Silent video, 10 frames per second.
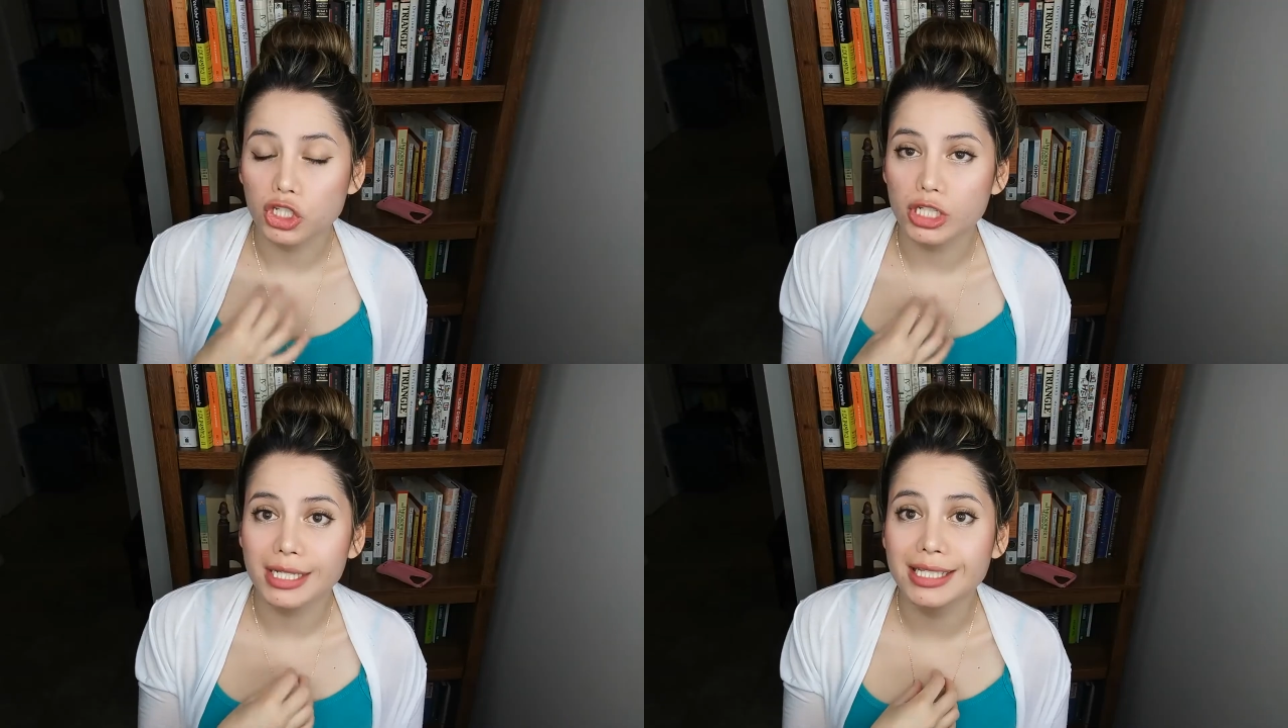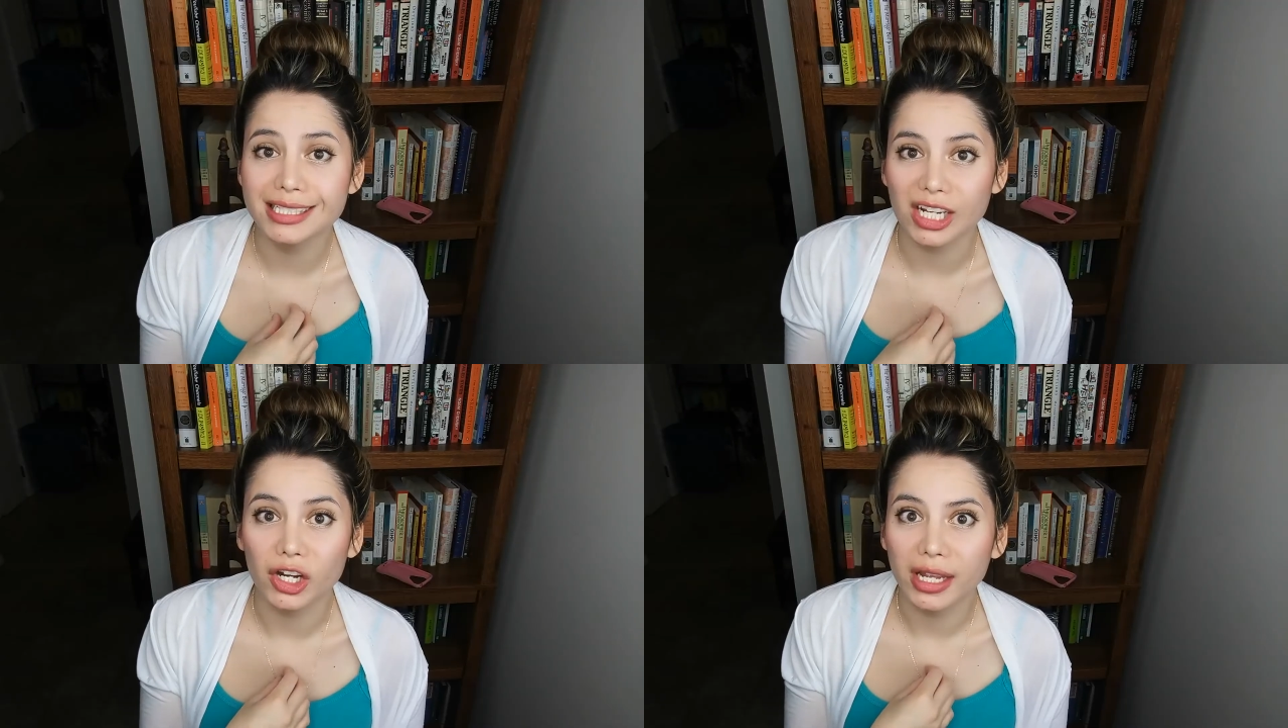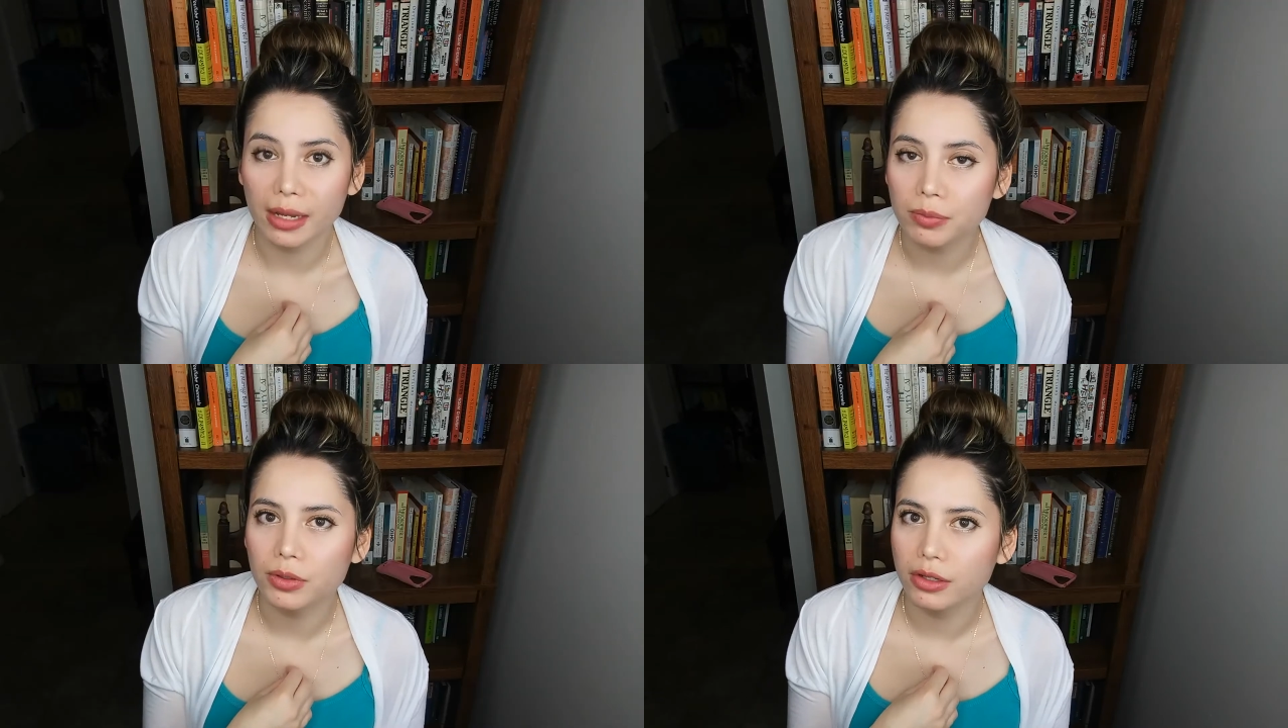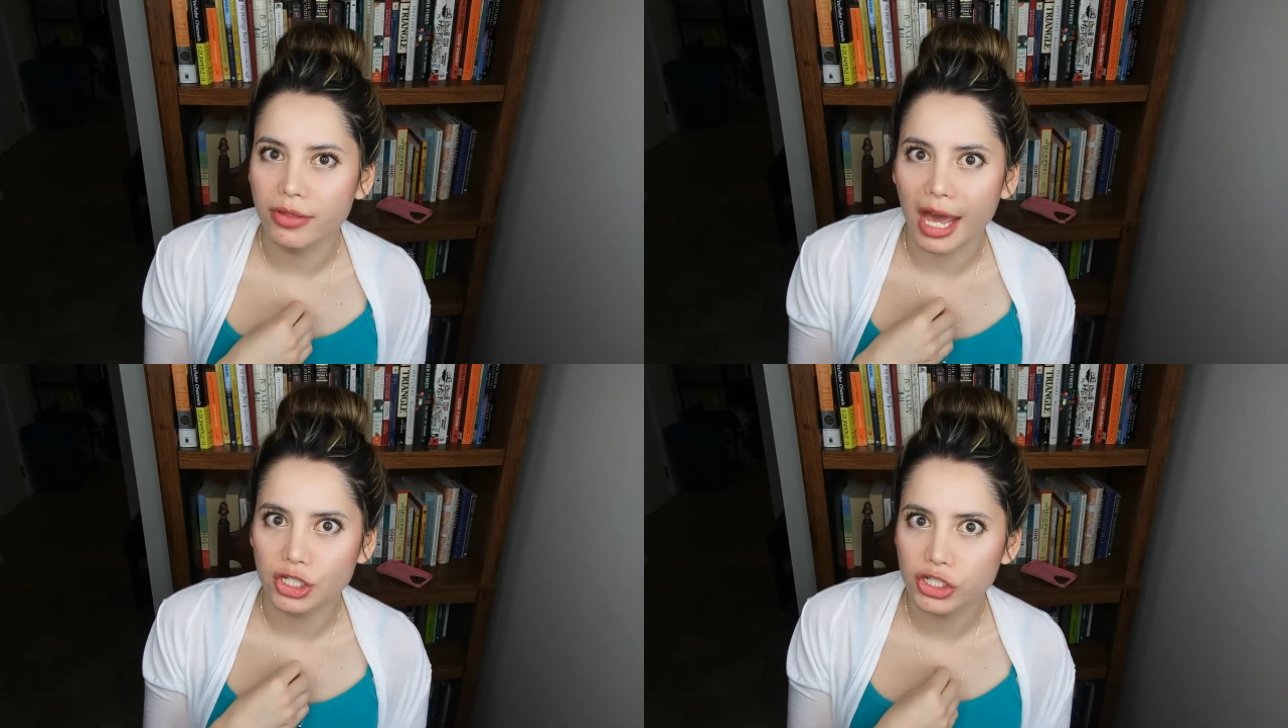machines are capable
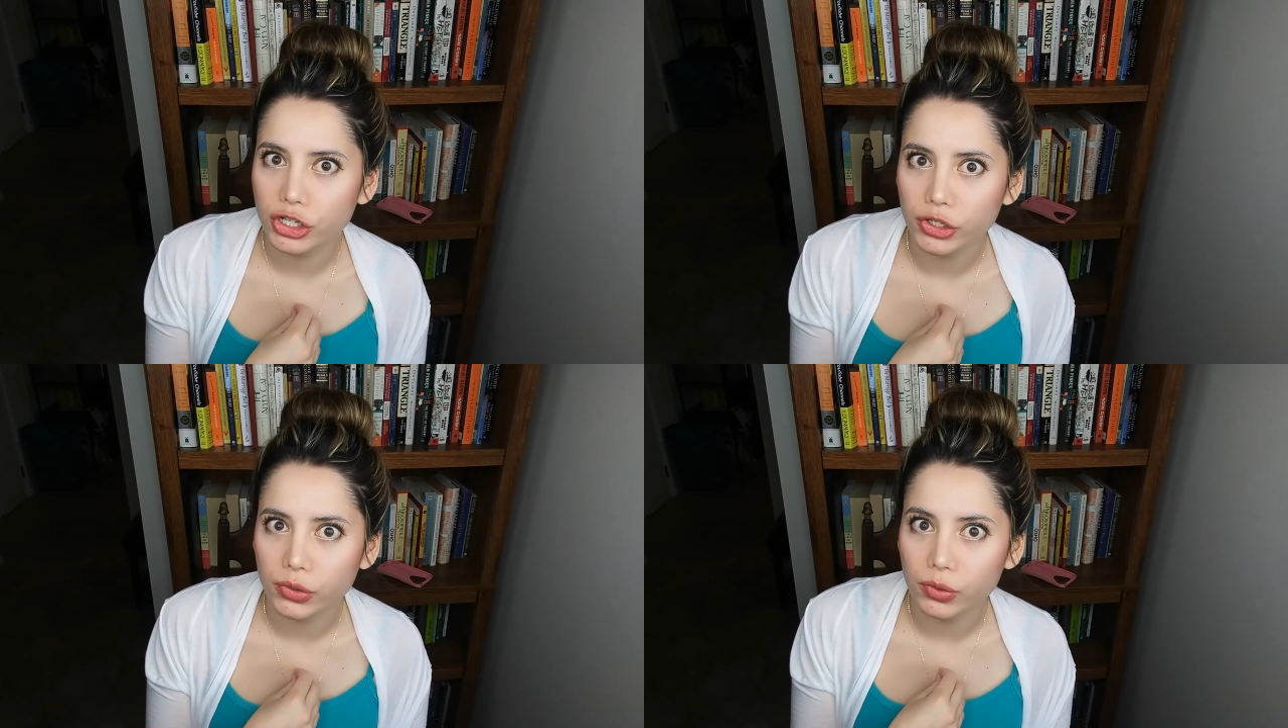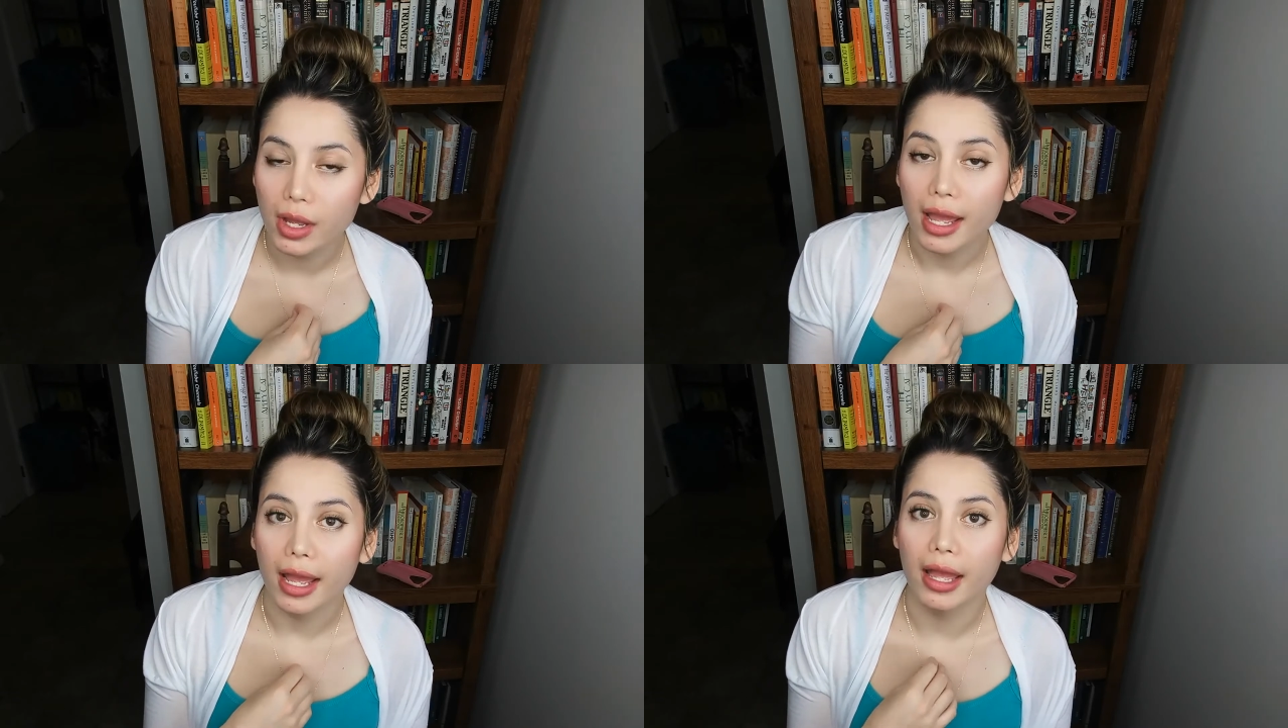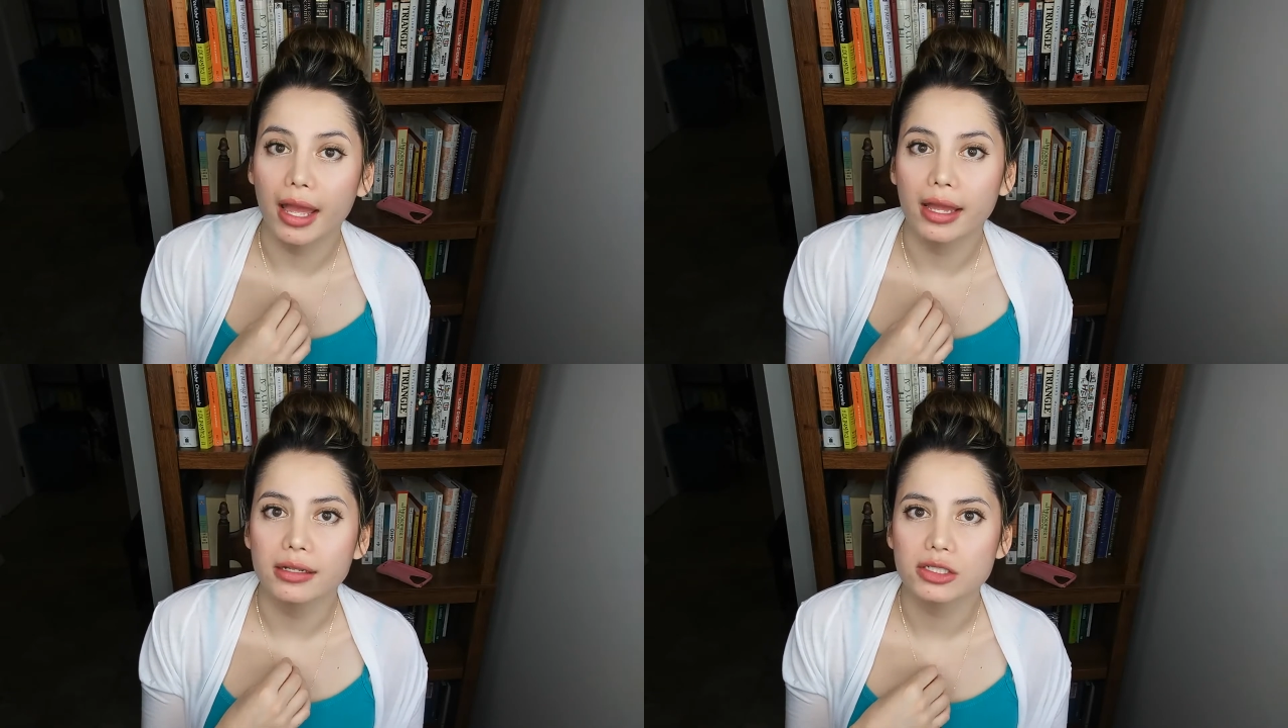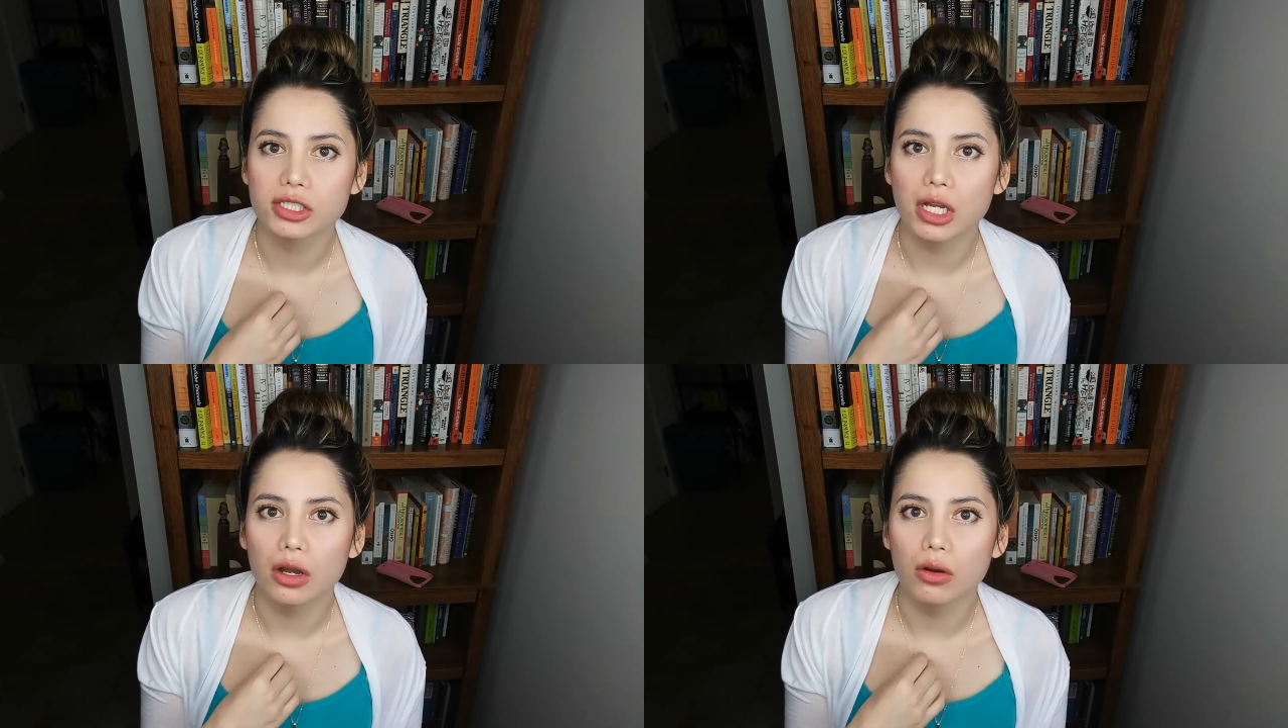of that too and
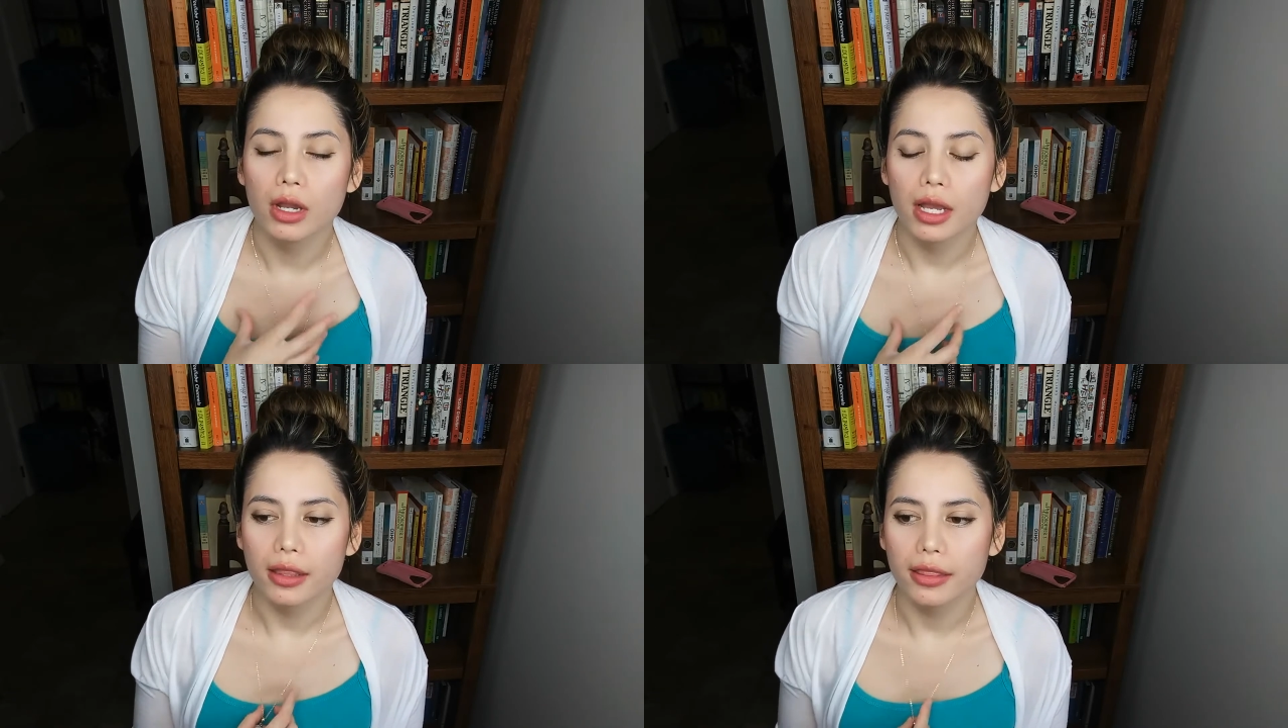so